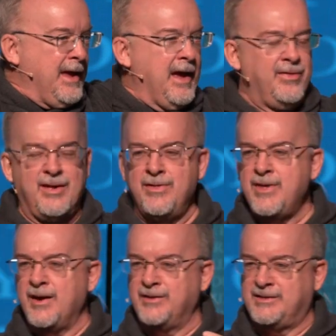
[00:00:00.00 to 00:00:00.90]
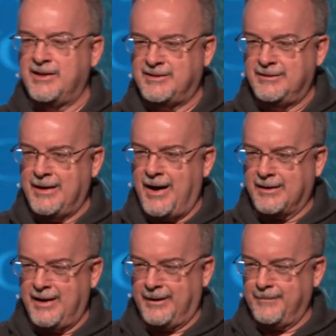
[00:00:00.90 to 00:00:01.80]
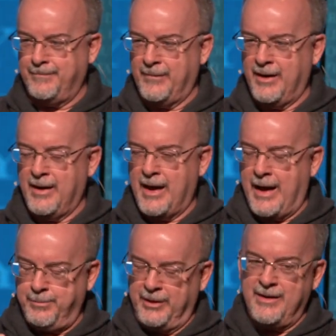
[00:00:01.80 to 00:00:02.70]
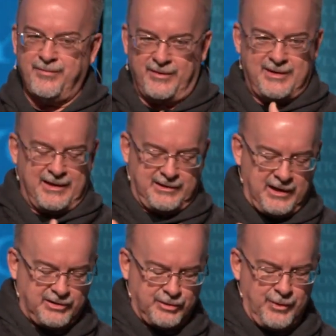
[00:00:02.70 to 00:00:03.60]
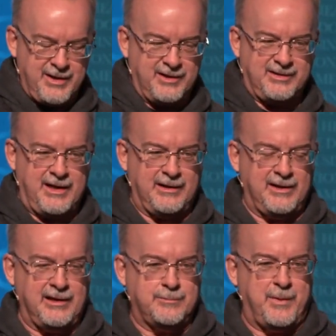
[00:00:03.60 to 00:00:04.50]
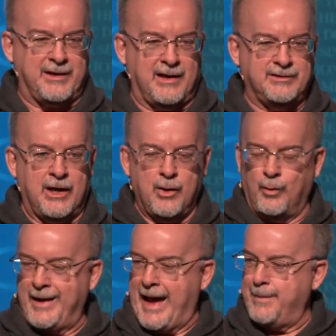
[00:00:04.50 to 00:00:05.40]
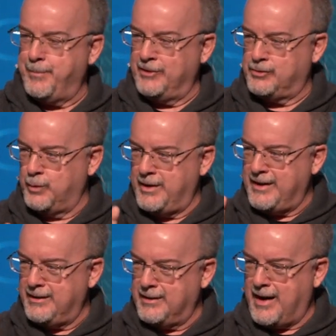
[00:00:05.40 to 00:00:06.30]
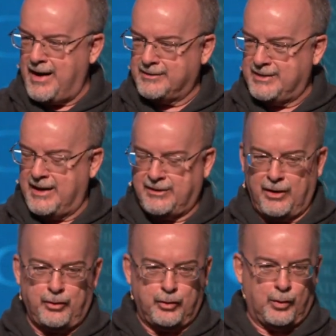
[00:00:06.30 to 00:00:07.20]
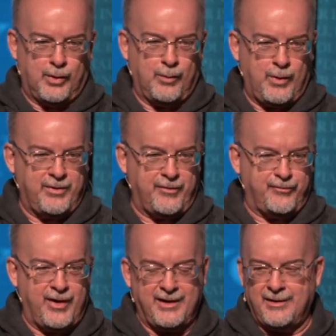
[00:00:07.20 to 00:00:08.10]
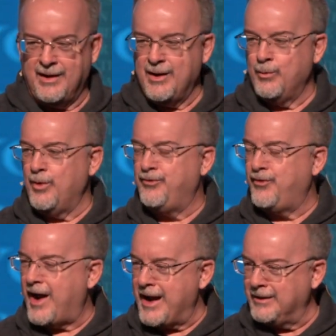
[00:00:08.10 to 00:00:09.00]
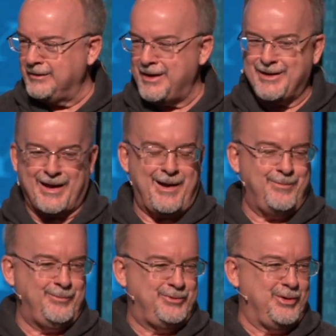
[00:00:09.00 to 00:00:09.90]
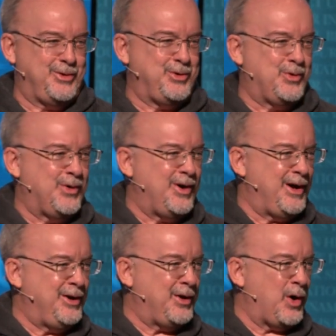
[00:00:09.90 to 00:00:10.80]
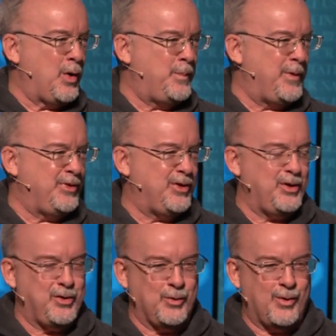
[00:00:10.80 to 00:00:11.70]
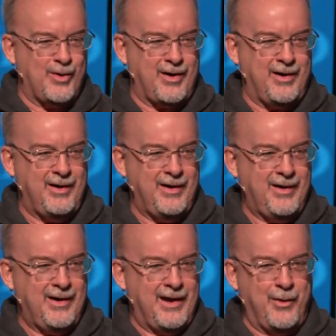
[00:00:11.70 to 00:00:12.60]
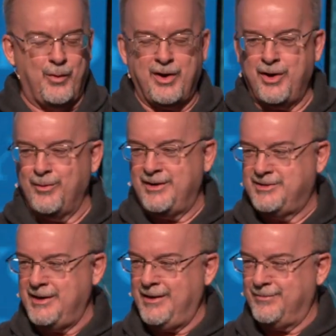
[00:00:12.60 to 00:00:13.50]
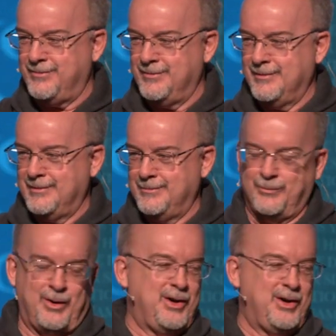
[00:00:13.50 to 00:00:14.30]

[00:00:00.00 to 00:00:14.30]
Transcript: And then there's this knocking. I believe that it's three distinct things because what happens when he knocks at the door? Well, the friend will finally come to the door and open the door. And what do you receive? Well, you